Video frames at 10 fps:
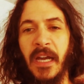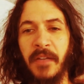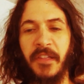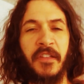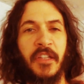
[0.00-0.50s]

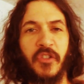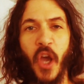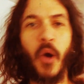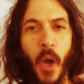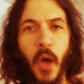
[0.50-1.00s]
uh, this is a
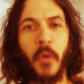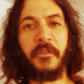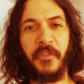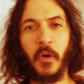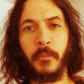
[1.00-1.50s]
Toho
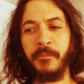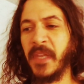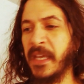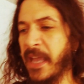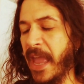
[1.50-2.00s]
film,
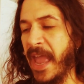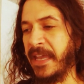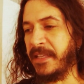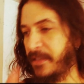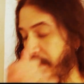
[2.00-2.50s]

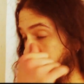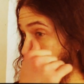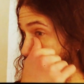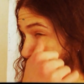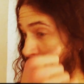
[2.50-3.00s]
and
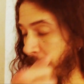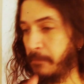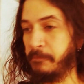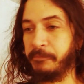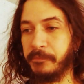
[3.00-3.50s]

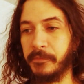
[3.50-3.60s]
um,